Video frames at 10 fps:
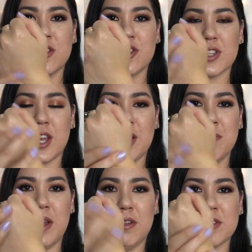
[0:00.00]
Just kind
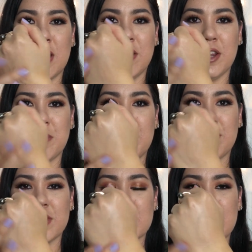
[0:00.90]
of mellows out a little bit
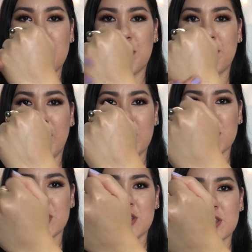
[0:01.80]
of this
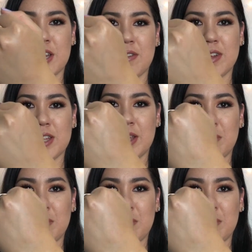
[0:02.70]
imperfections and everything,